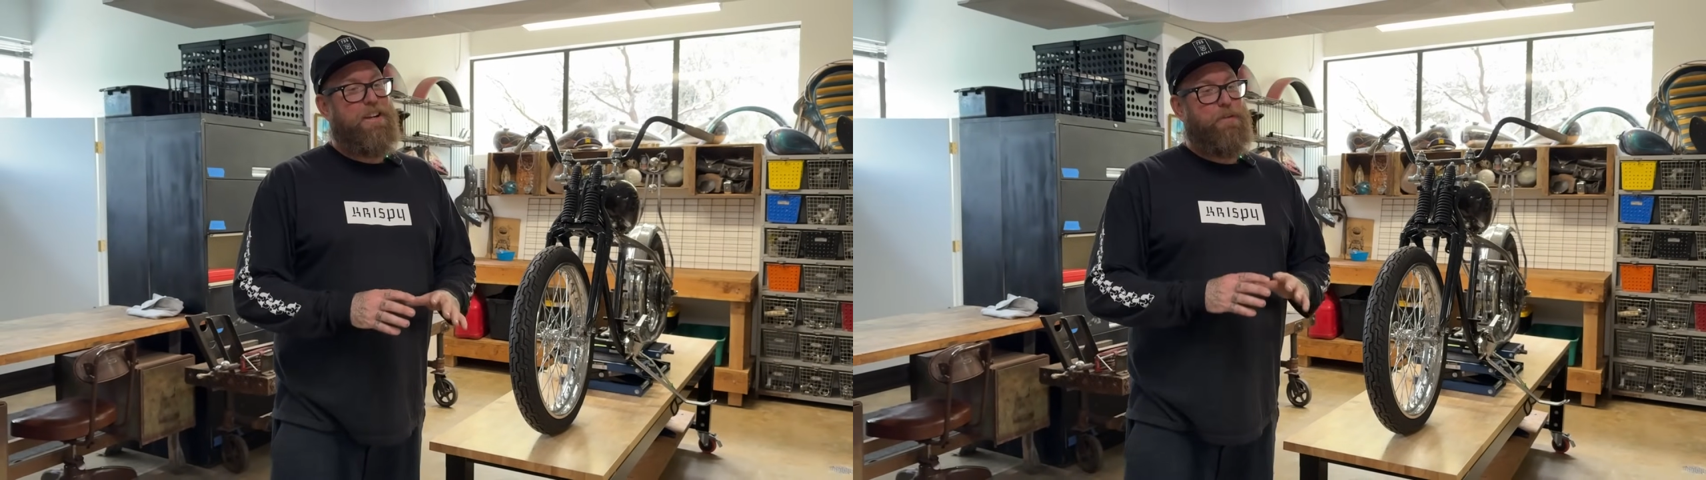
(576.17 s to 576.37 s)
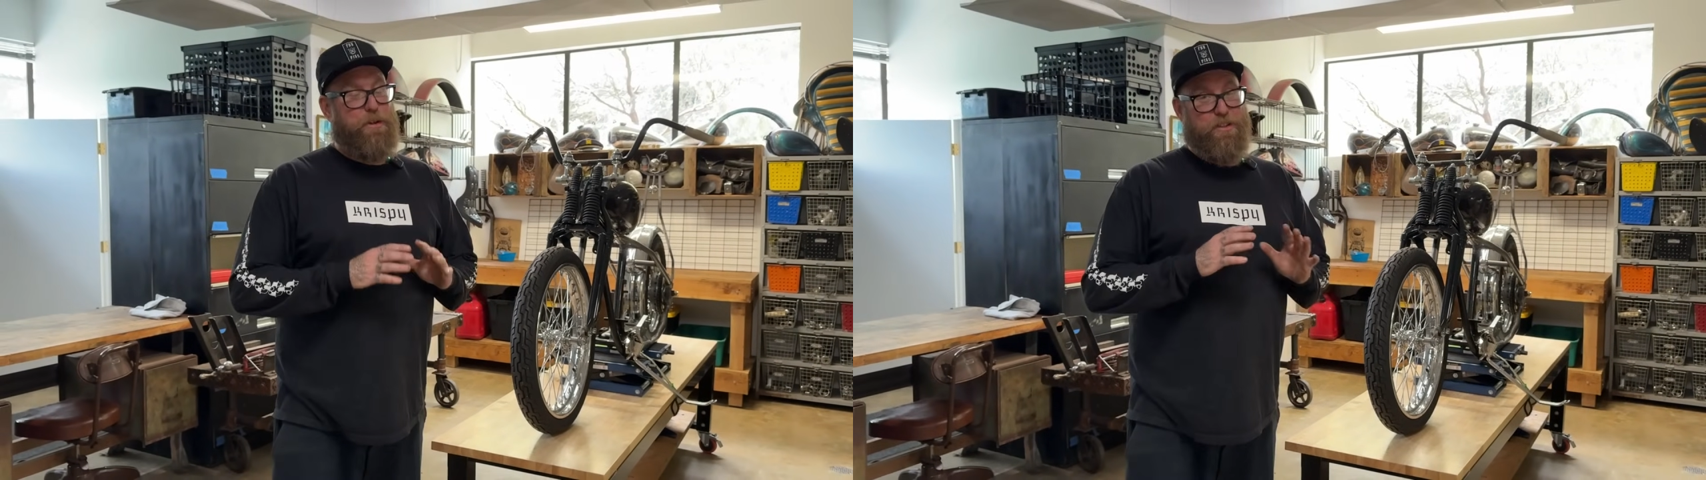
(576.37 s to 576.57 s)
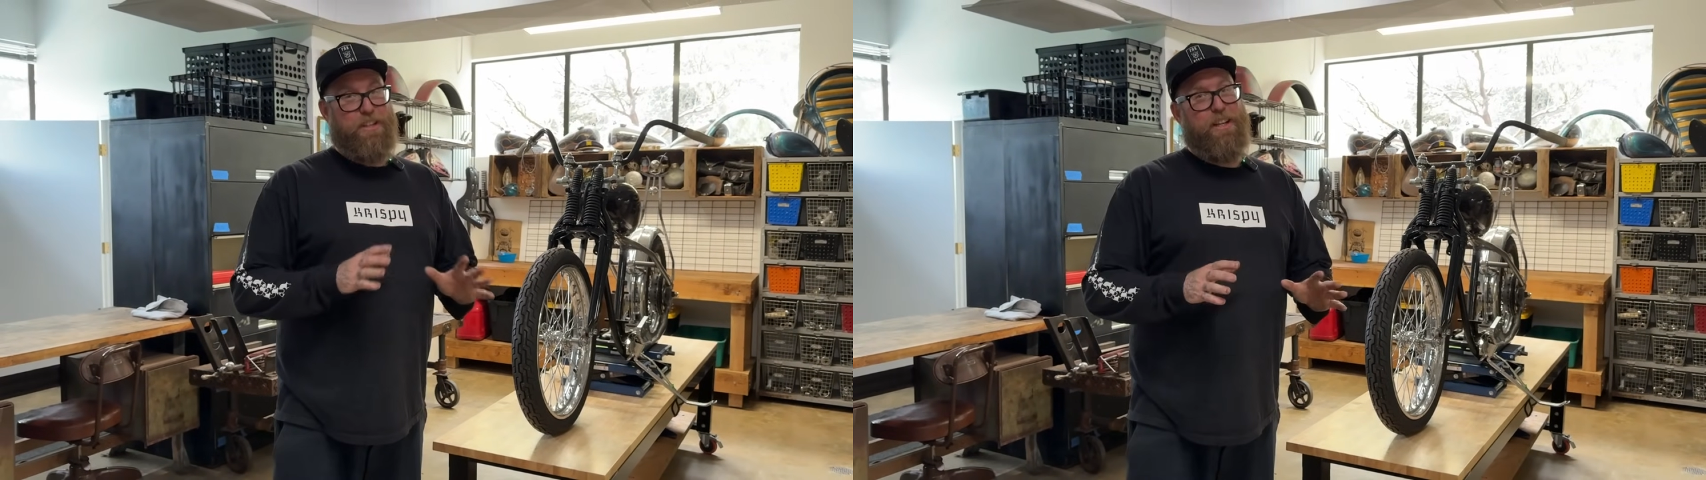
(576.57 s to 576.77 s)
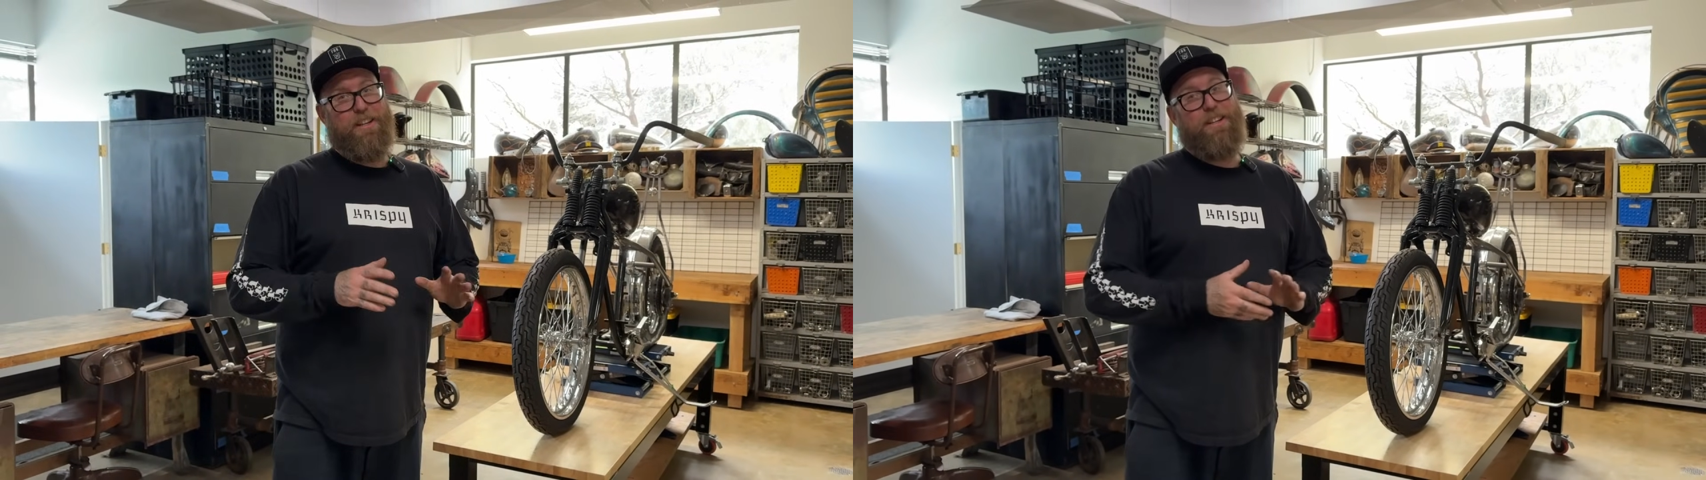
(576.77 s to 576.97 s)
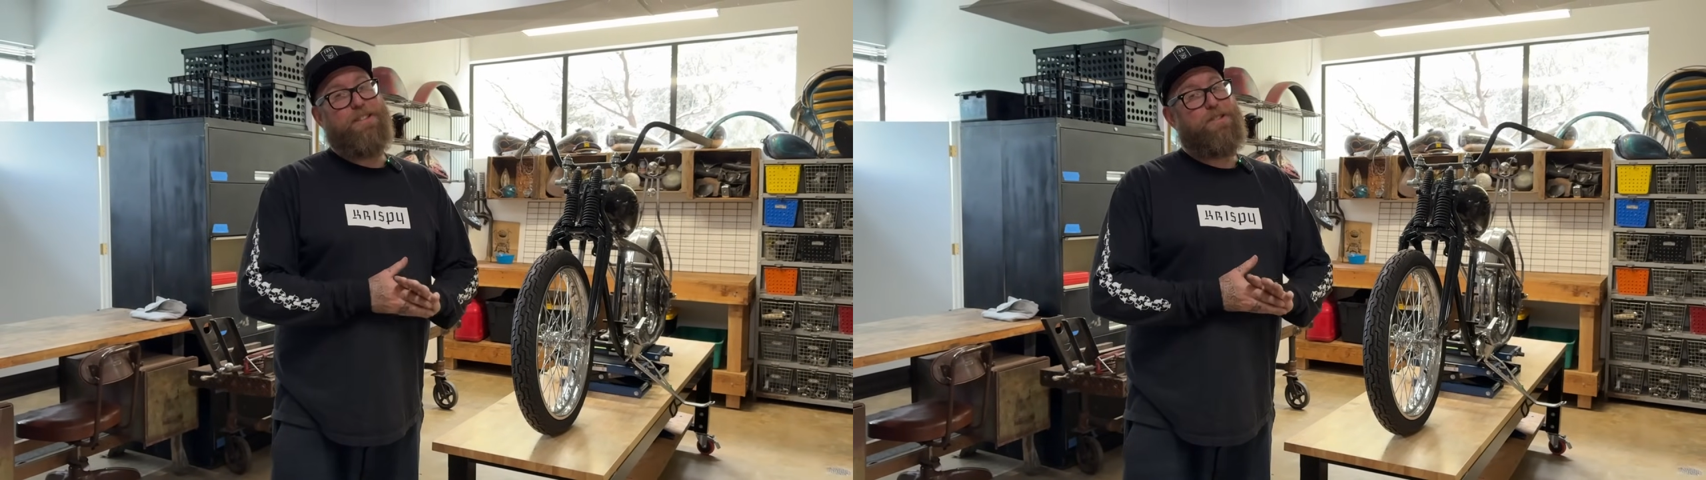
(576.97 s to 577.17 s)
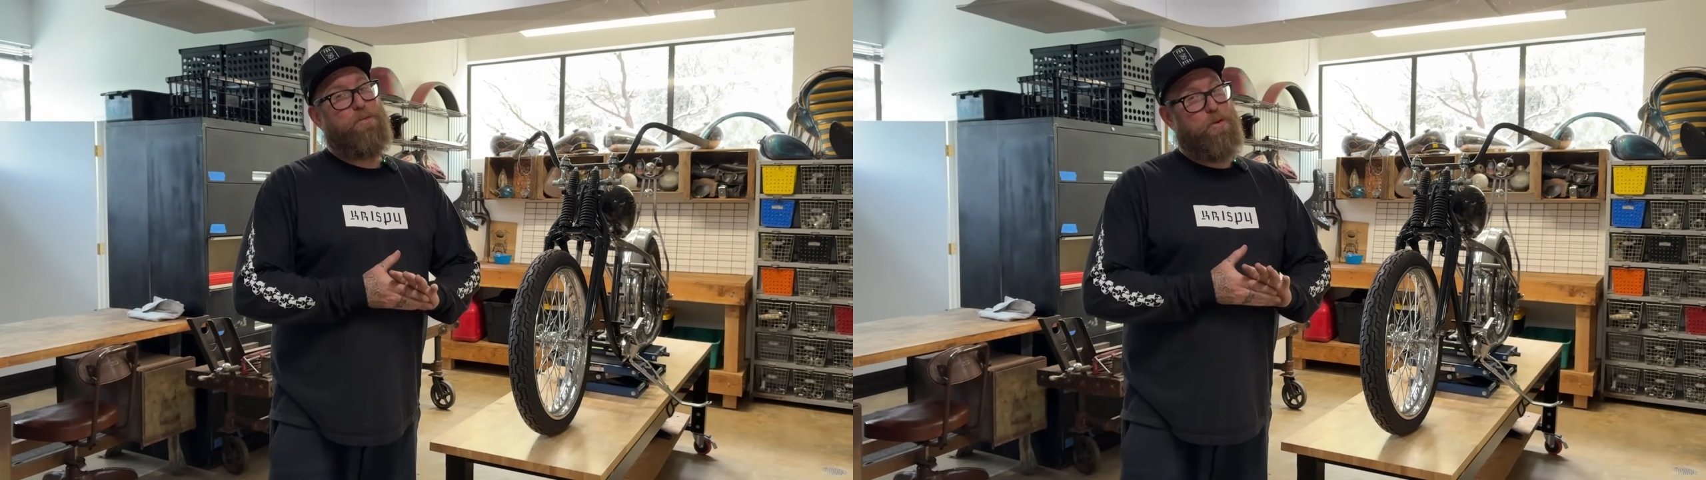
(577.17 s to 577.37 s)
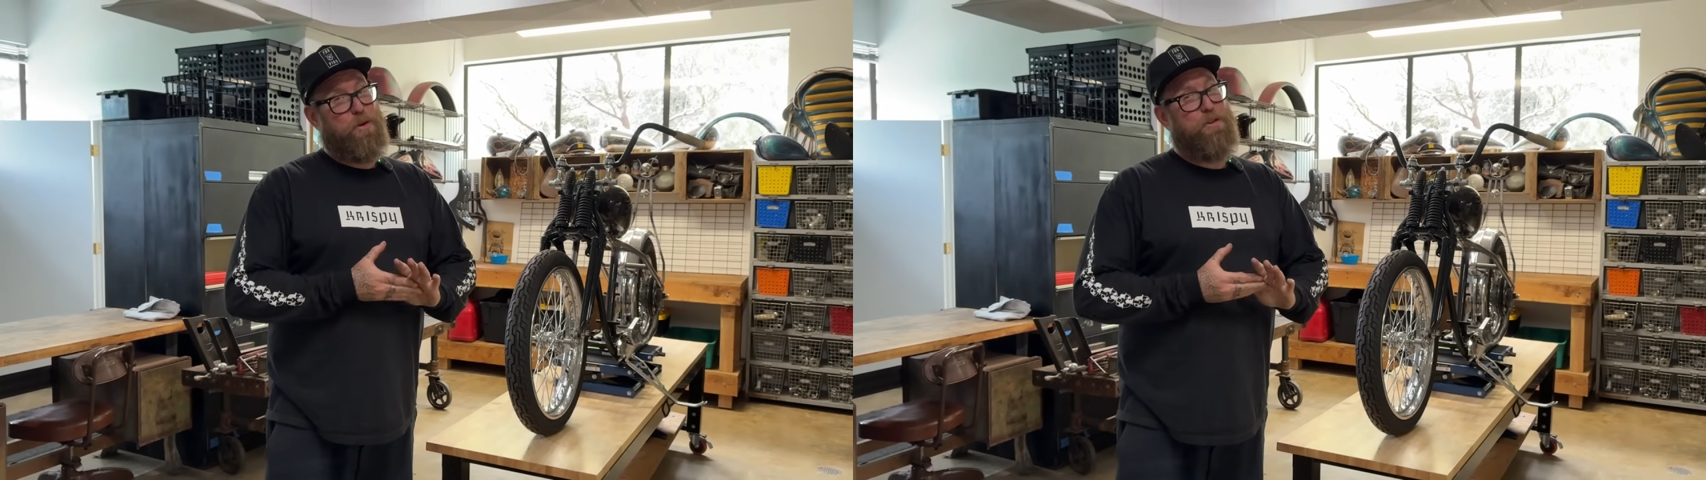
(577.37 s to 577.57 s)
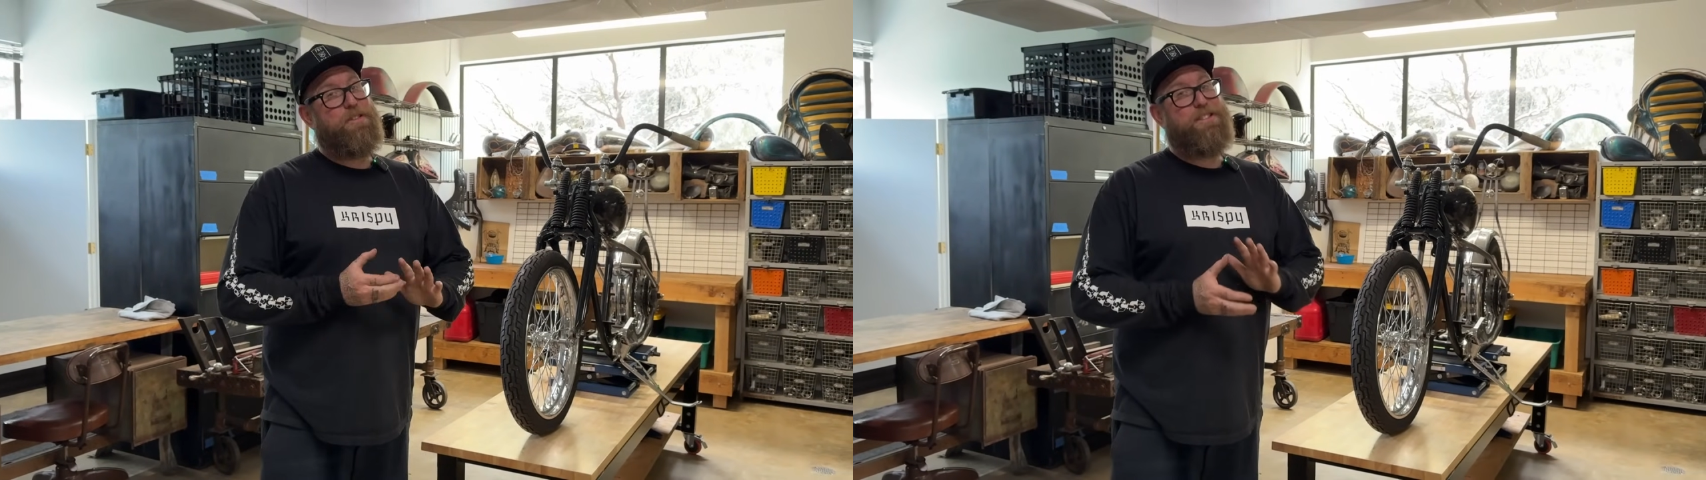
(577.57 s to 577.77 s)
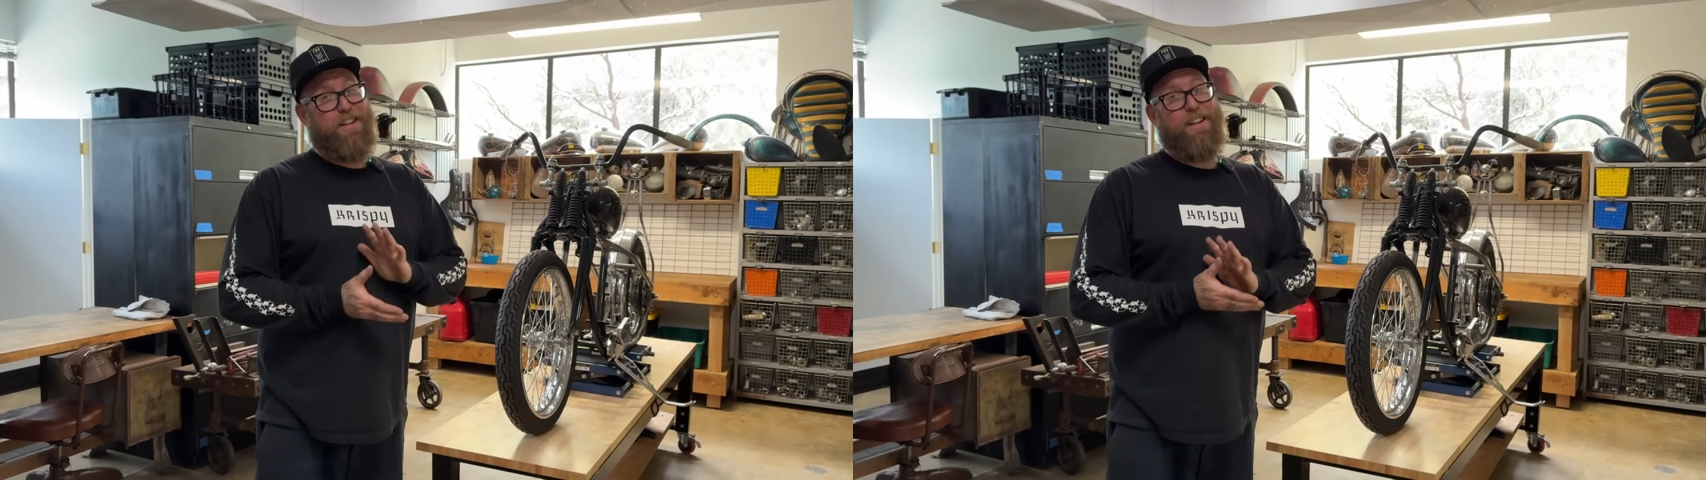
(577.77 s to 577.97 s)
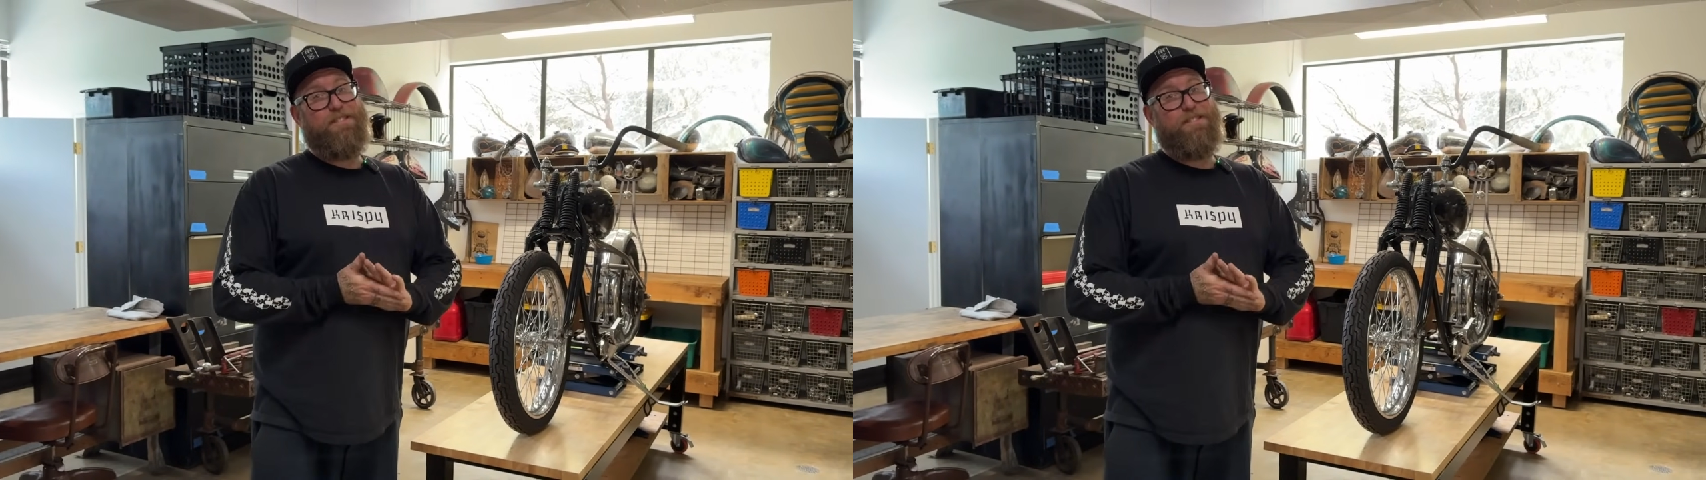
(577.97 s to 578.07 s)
when you see it, it's worth seeing.